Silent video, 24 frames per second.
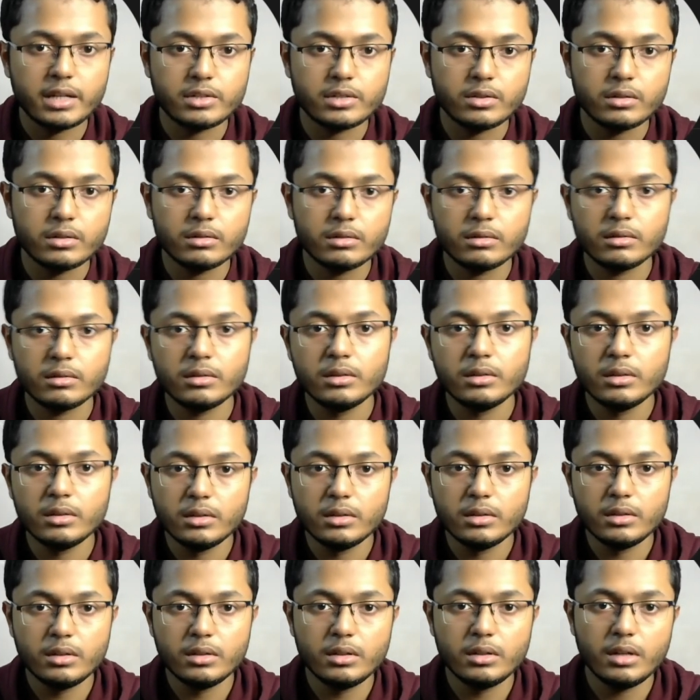character.
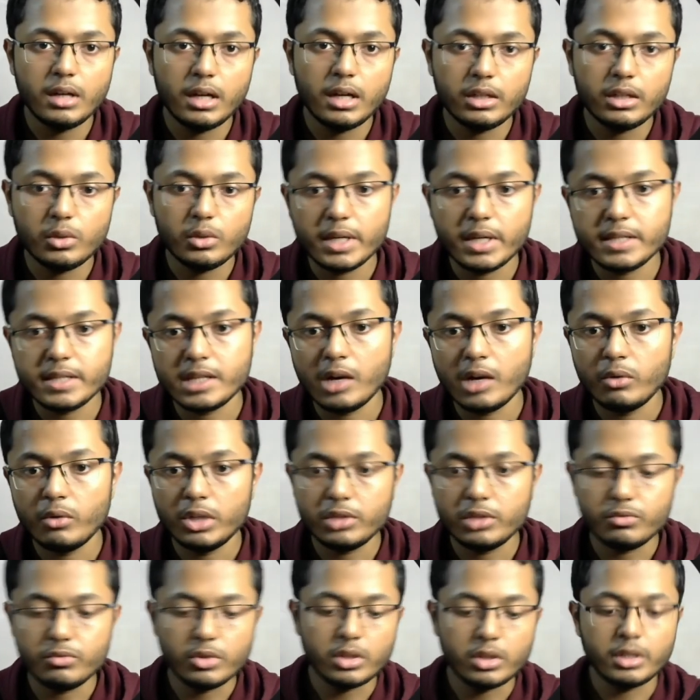Otherwise, how
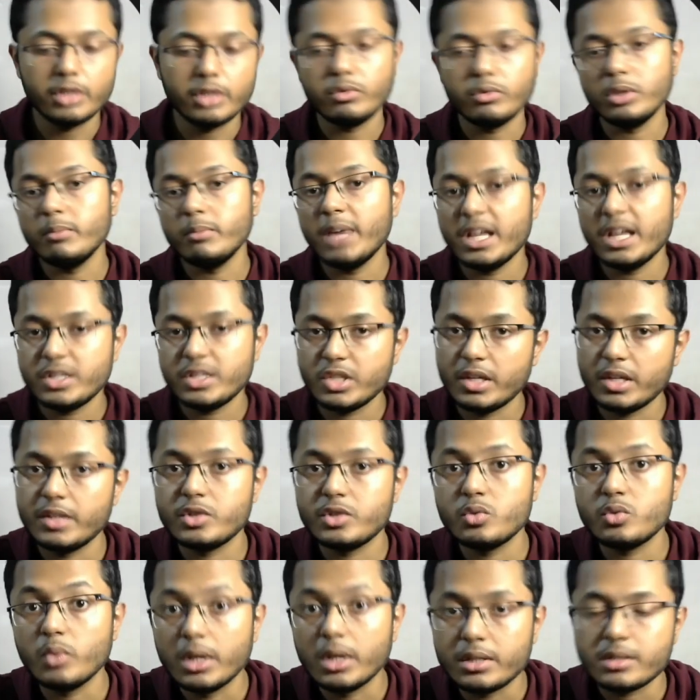will it work? It will match
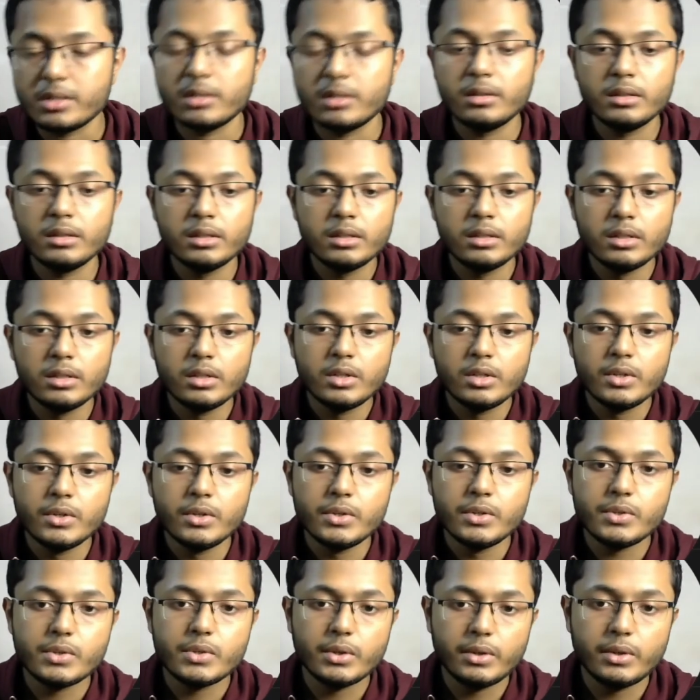against what?
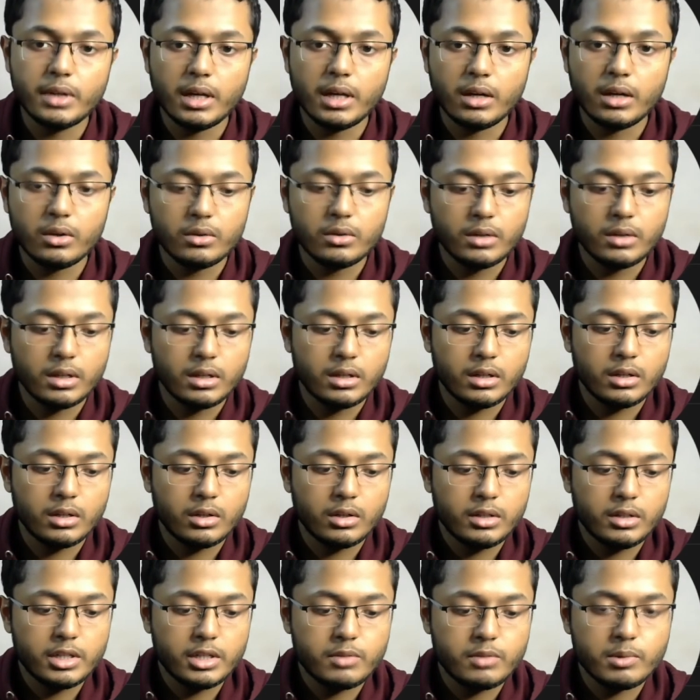So now,
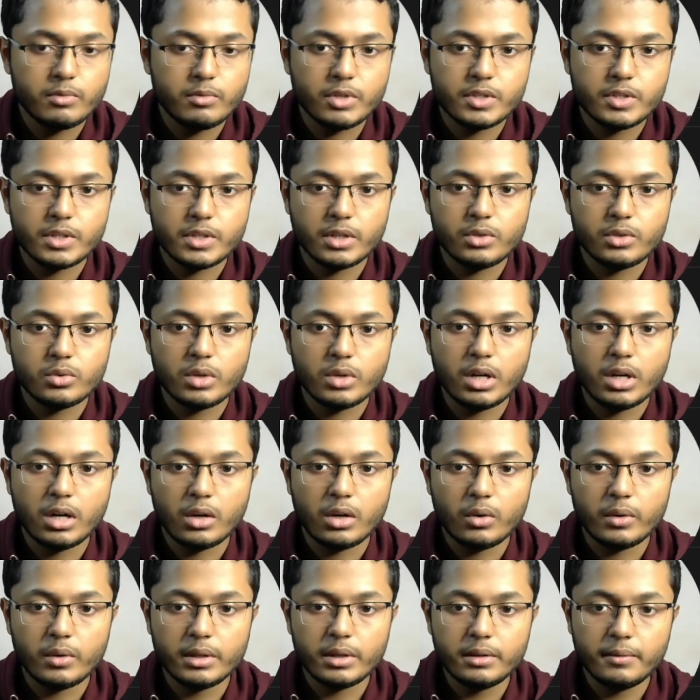let me once again do
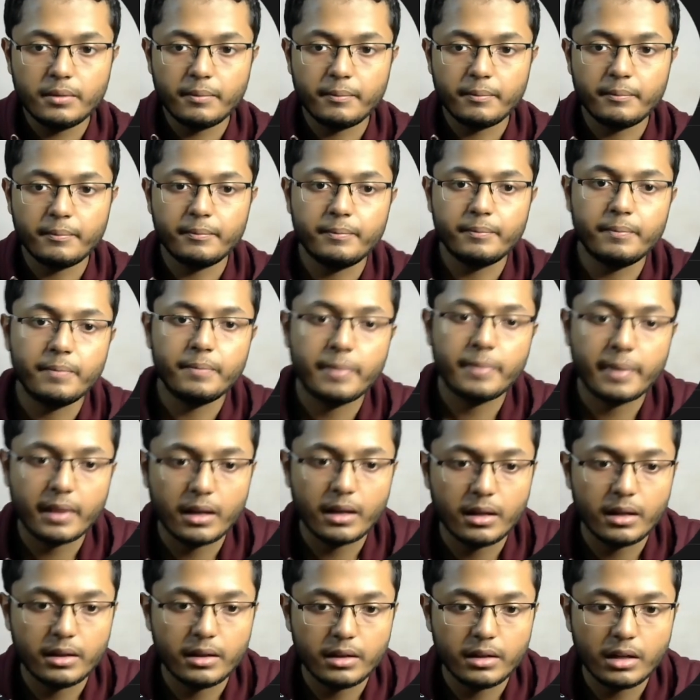cargo run.
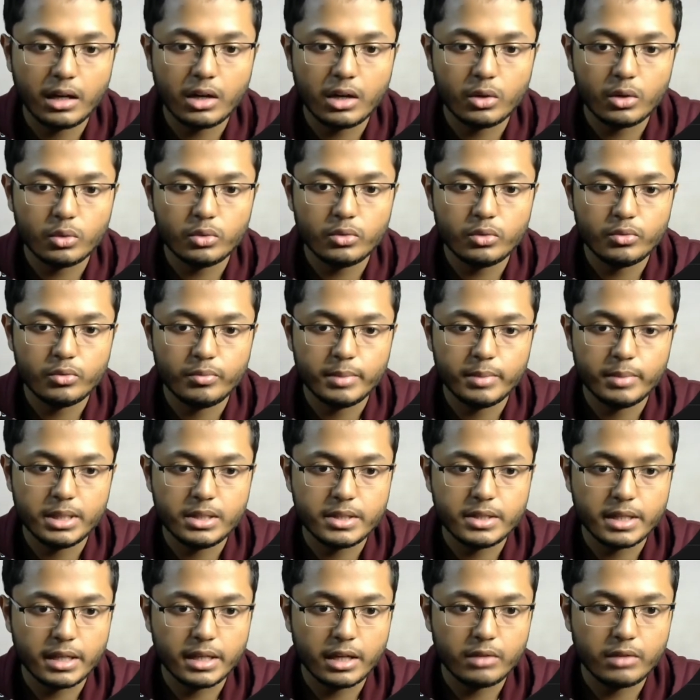And now
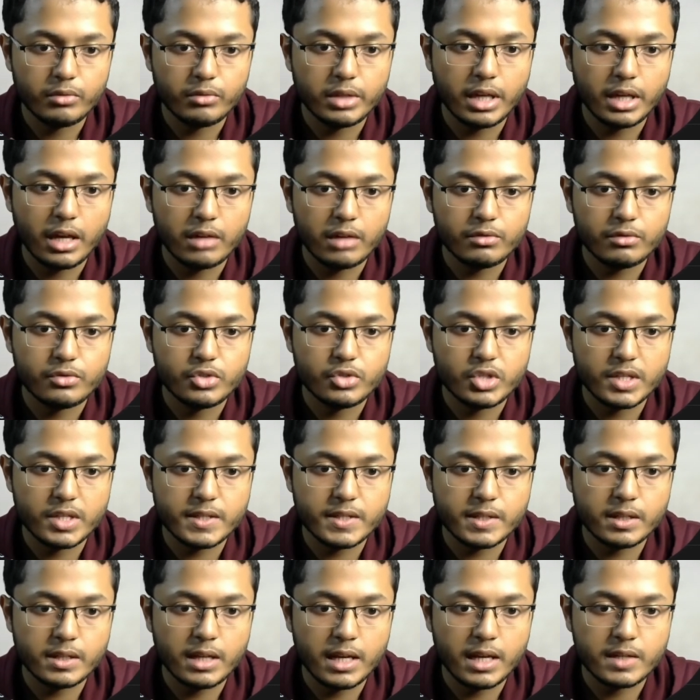building, and we have
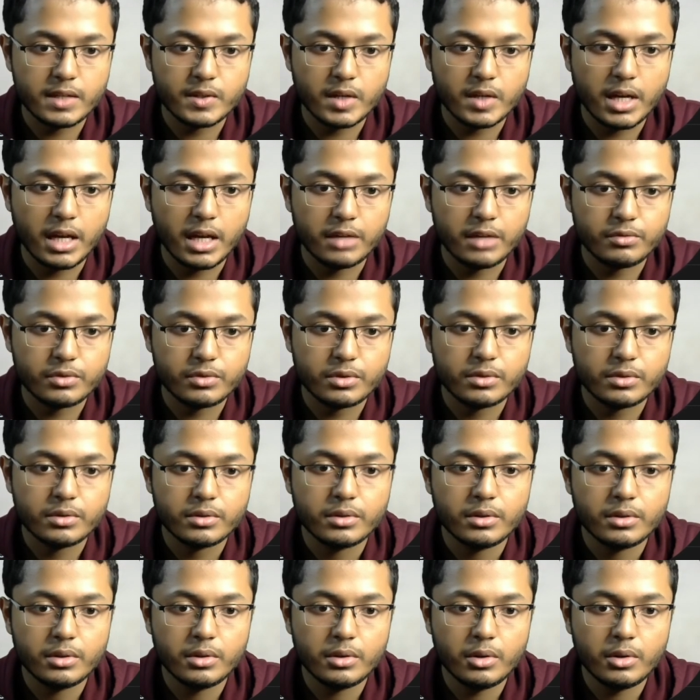Jason has arrived.